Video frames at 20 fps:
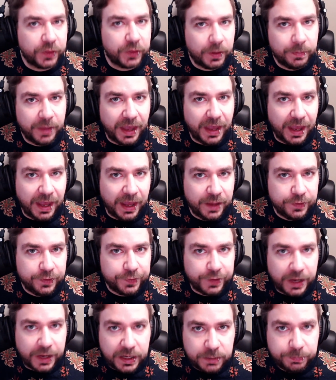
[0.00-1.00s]
them as
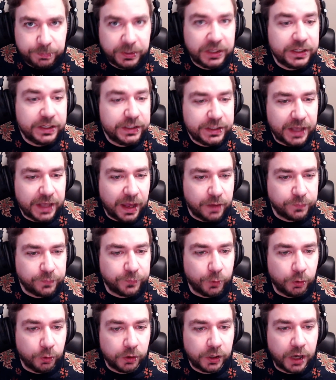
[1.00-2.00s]
a PDF
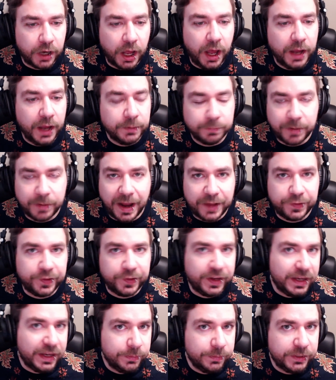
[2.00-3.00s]
or high-res
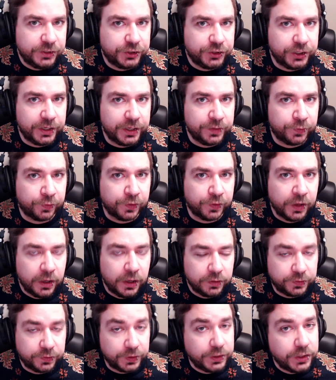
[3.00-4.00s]
images
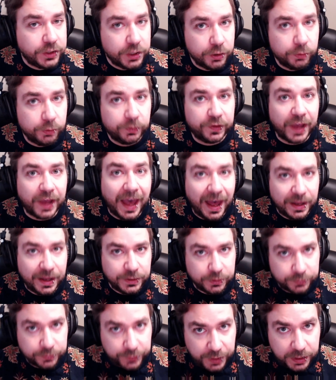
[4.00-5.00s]
to use at
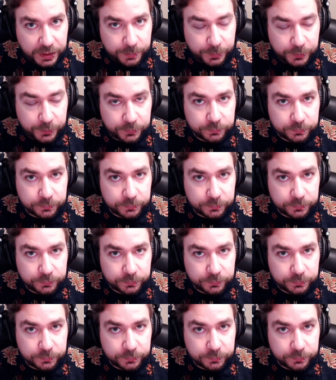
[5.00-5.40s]
your table.